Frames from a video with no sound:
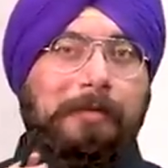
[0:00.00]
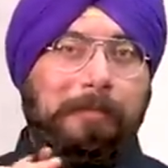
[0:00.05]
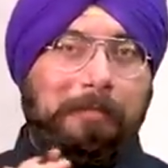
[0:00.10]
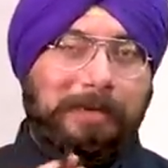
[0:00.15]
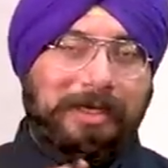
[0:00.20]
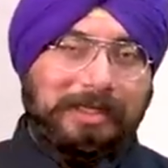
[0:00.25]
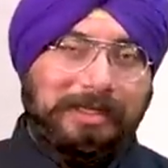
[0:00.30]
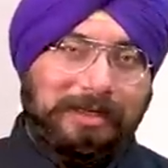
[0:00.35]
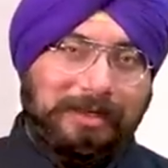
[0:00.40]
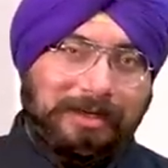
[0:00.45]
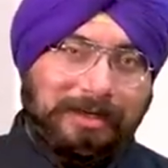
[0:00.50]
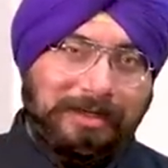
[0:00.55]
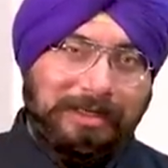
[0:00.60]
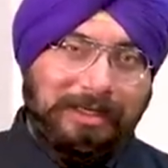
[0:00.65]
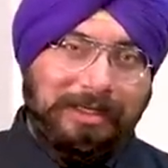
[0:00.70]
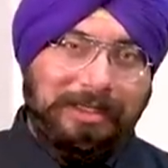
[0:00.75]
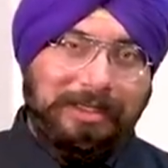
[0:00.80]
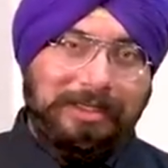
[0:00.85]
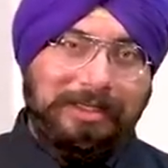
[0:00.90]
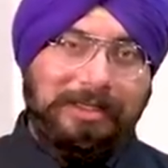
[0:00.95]
But
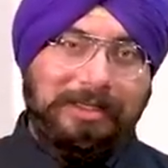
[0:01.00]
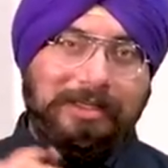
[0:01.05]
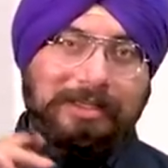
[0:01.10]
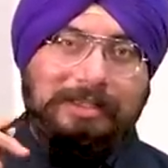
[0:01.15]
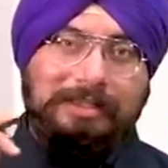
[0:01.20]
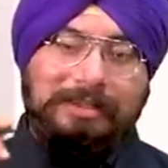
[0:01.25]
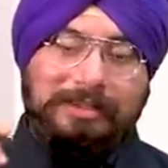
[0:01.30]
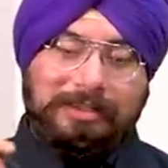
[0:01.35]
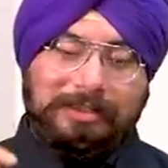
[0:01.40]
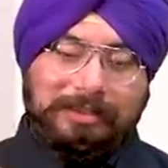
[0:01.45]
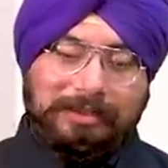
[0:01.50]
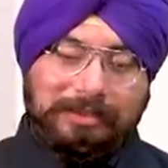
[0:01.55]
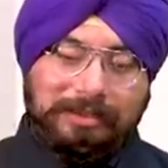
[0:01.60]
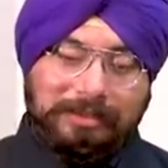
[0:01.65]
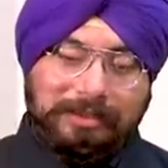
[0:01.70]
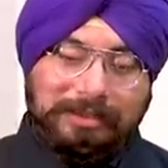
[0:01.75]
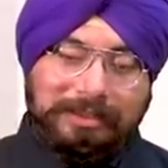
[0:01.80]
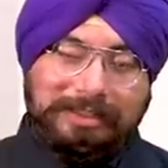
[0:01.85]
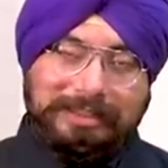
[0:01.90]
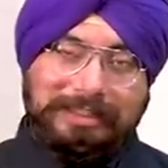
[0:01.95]
currently, the
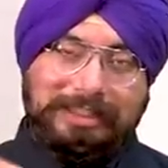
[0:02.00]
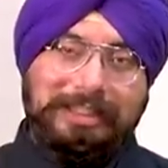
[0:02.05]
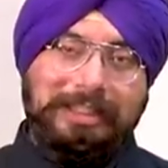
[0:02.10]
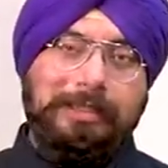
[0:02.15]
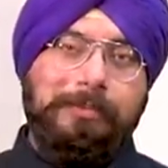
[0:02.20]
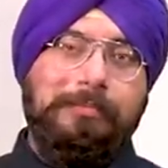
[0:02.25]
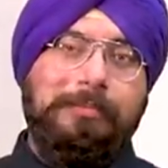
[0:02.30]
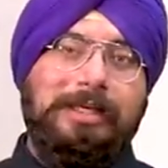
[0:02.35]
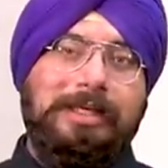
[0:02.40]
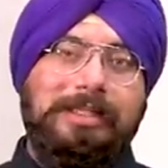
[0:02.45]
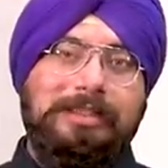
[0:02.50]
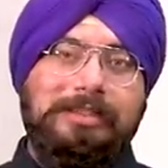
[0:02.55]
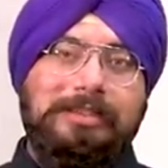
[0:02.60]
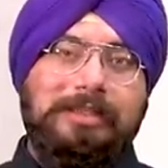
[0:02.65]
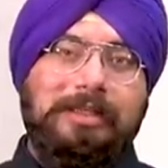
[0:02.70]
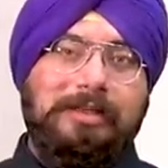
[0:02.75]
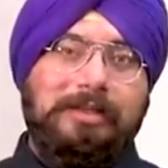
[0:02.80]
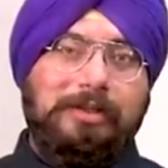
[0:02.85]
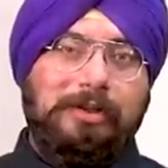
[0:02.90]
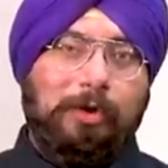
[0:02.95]
scheme
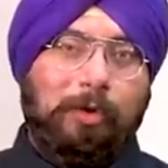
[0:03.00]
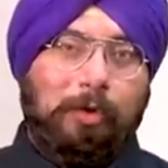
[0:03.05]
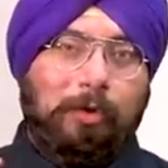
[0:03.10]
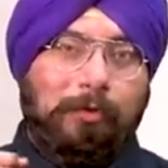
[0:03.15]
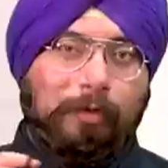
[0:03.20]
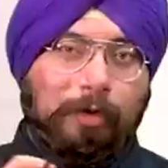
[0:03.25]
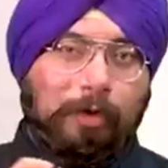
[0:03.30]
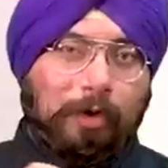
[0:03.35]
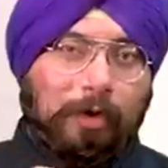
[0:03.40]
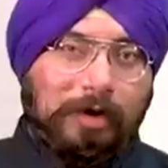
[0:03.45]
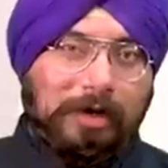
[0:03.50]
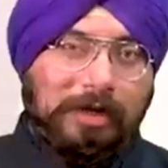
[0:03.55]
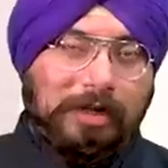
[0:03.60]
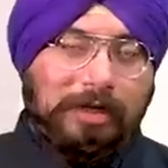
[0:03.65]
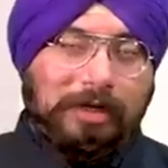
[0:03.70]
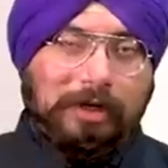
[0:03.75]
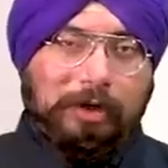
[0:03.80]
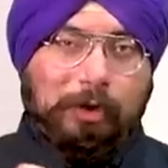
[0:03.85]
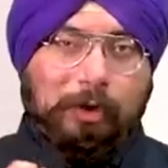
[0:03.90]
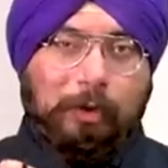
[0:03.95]
is, the overall
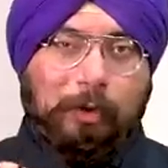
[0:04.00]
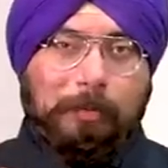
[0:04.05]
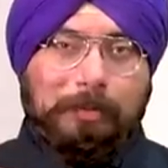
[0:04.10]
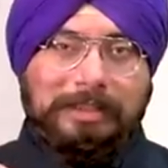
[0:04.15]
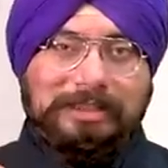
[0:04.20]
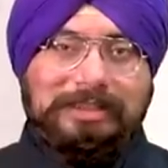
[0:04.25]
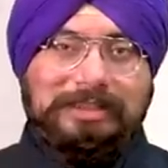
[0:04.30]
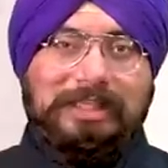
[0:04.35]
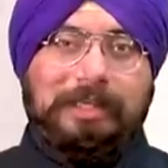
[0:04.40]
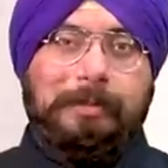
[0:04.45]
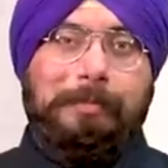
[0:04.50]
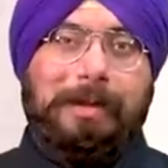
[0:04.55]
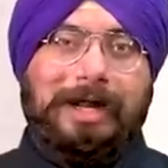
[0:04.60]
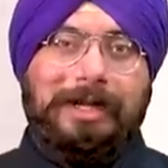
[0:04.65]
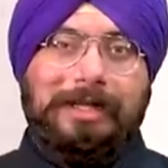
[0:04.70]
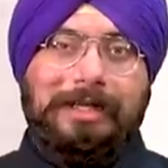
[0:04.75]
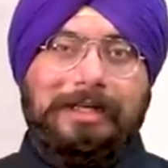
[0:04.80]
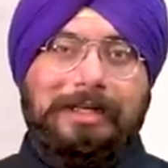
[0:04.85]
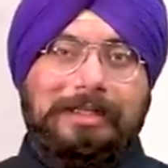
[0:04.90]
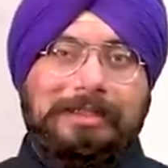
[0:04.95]
global
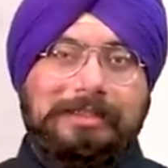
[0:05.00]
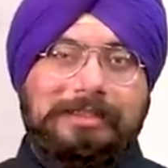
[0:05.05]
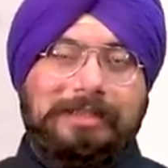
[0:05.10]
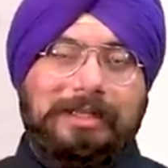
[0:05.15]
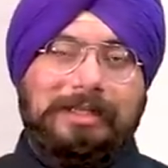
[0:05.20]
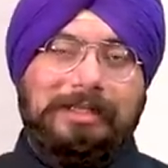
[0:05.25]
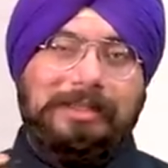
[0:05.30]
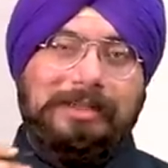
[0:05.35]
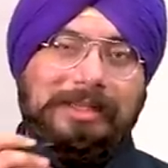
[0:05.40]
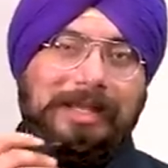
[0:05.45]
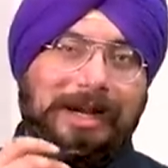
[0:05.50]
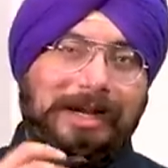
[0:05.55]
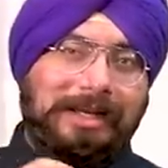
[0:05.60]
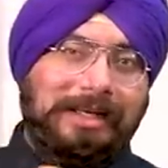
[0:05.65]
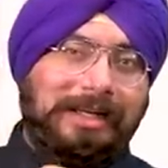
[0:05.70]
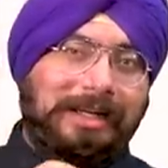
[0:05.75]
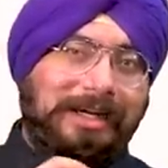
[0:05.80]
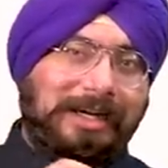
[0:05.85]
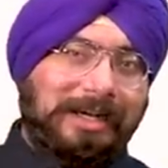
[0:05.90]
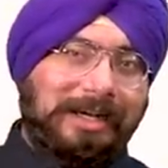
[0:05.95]
schematic is that
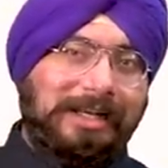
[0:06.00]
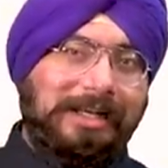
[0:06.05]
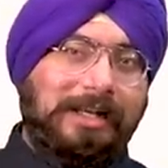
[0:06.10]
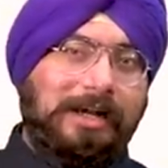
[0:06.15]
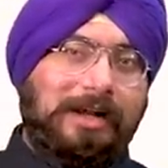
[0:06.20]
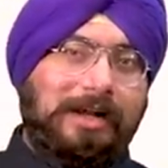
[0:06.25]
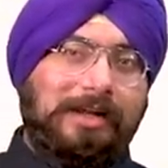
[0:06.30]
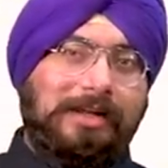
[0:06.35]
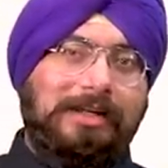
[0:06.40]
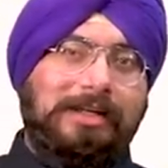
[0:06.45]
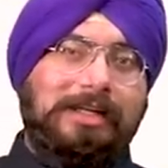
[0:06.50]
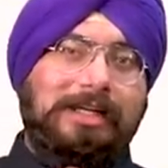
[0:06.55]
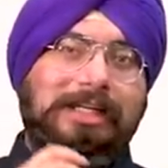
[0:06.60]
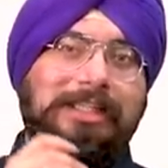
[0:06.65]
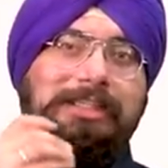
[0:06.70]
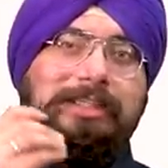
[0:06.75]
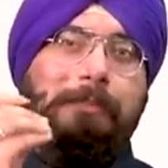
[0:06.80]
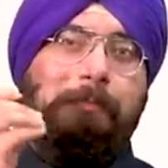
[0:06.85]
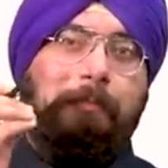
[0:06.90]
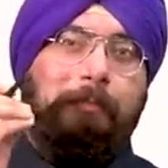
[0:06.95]
India
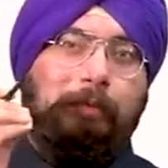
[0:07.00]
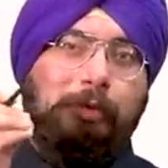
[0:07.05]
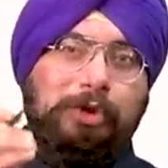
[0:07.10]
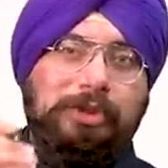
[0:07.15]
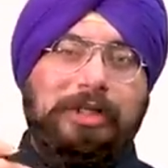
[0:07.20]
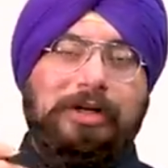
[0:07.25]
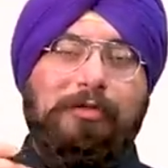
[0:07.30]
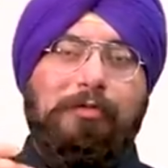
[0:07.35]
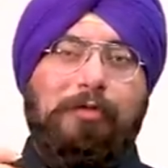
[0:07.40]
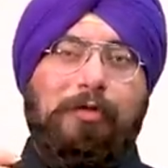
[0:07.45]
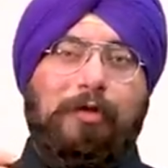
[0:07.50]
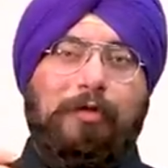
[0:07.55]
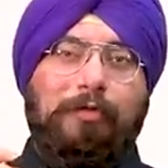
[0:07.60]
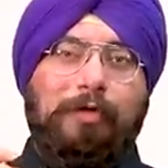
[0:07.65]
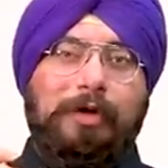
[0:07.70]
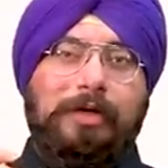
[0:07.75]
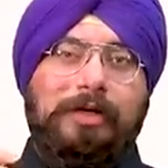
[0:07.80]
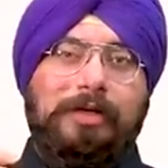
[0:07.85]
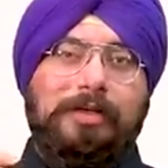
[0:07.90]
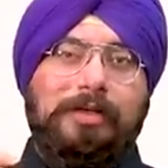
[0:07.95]
is pushing
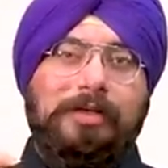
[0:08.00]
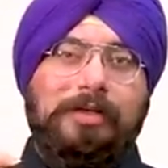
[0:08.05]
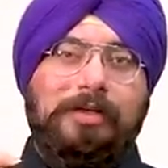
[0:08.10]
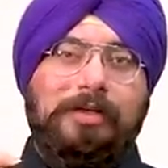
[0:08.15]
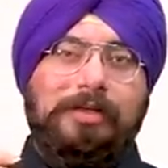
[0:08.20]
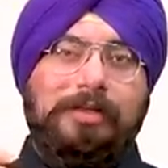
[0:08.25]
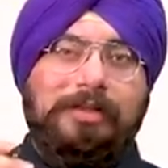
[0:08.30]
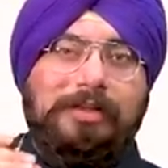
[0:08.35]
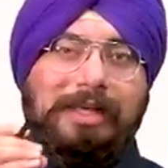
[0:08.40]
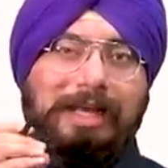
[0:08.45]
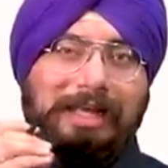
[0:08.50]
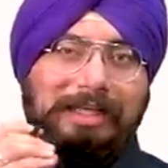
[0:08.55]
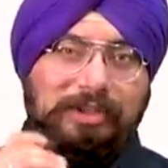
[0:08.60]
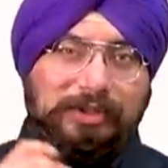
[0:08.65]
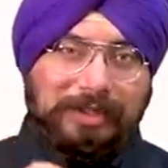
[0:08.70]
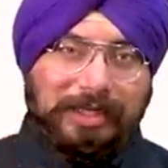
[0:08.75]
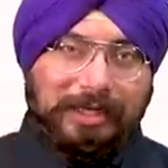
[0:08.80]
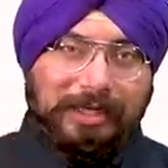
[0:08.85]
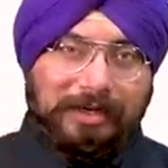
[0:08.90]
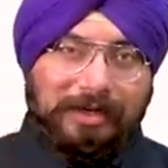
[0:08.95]
forward the
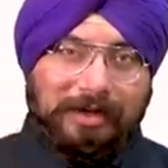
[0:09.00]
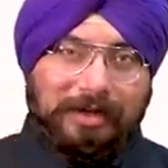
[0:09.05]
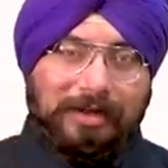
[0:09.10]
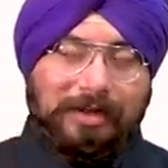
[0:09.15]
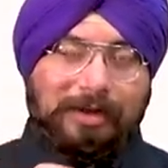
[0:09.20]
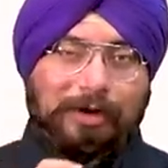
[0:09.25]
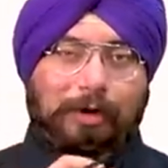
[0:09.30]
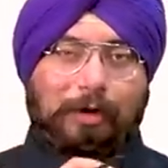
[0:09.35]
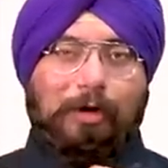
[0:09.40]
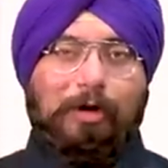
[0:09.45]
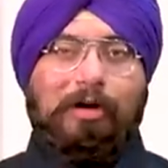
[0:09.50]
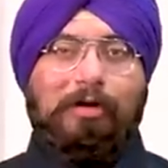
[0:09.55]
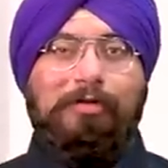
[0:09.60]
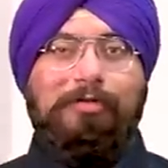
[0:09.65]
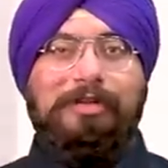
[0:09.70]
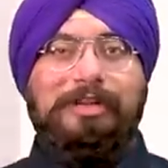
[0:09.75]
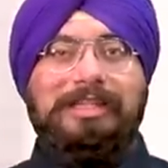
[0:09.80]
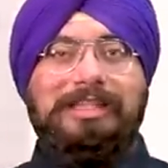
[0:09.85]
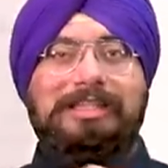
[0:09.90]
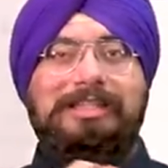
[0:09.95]
agenda
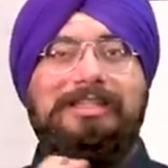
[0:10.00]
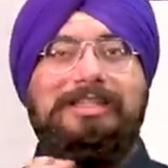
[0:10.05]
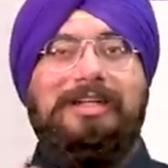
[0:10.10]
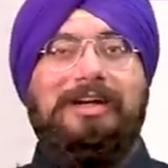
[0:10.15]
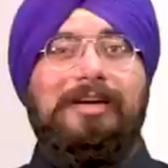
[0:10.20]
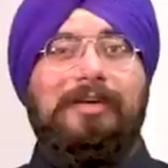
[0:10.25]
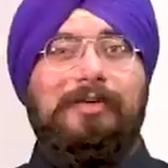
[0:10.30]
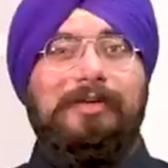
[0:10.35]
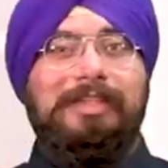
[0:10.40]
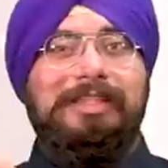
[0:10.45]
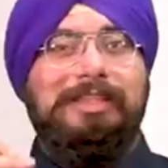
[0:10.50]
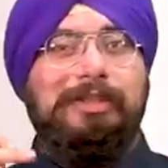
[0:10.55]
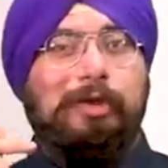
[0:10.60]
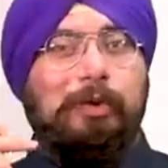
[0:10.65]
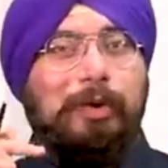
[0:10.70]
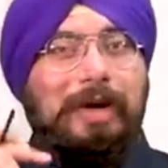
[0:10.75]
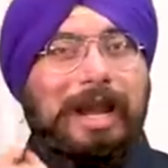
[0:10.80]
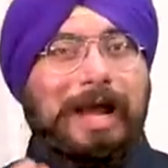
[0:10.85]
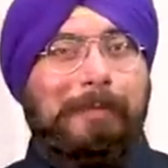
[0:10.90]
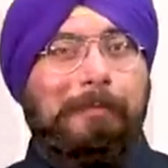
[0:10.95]
of these countries
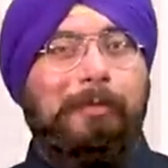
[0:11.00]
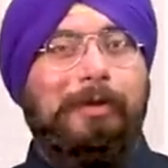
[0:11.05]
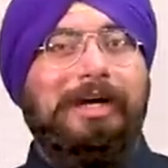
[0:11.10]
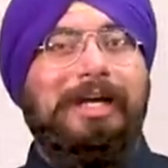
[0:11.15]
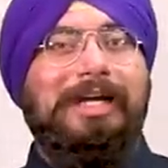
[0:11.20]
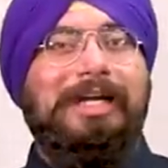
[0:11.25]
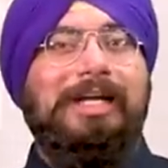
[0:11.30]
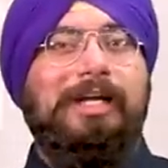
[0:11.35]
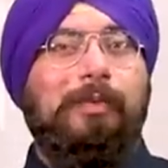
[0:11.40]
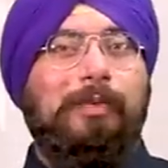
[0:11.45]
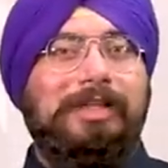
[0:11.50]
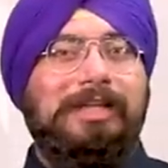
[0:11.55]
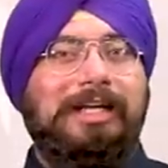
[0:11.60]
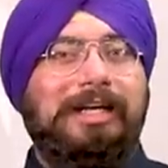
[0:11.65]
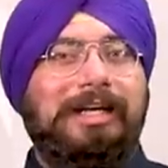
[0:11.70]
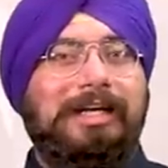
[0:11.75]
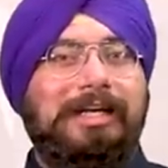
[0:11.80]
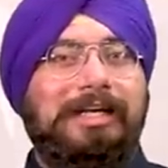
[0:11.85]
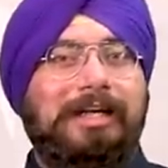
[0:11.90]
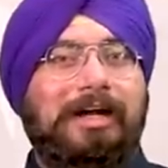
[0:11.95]
collaborating with
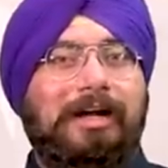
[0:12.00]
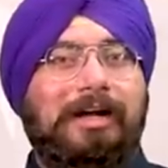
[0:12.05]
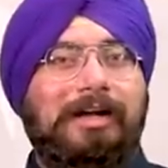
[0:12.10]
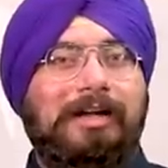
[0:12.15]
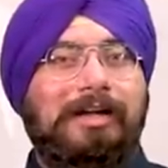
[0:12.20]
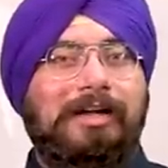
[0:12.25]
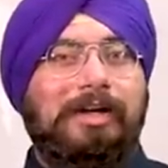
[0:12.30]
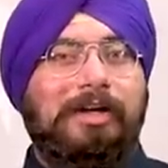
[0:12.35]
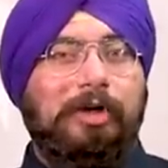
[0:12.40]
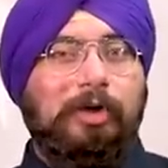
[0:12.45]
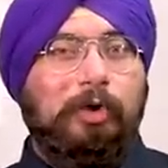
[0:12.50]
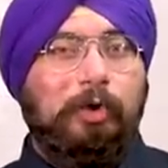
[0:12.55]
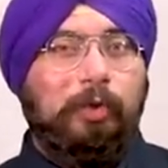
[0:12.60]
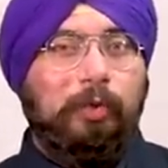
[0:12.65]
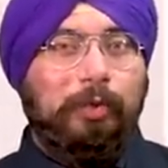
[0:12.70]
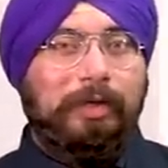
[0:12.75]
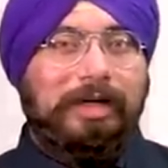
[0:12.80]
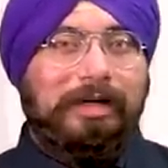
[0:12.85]
India to